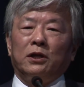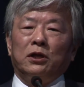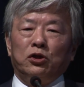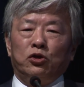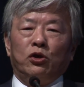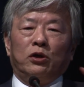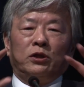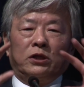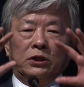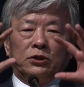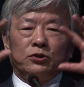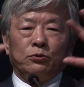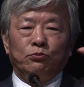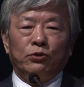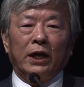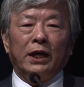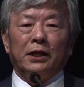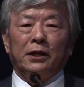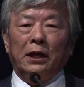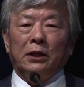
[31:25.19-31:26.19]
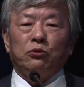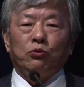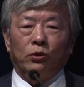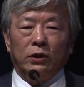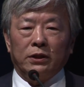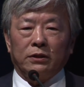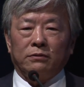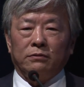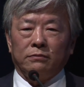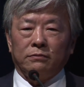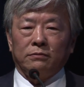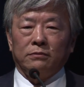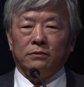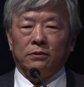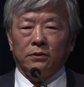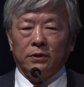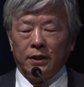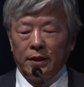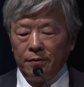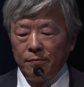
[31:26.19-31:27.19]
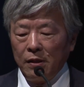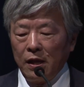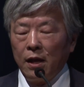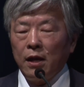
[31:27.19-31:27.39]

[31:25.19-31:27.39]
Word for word: in your brain network. Okay?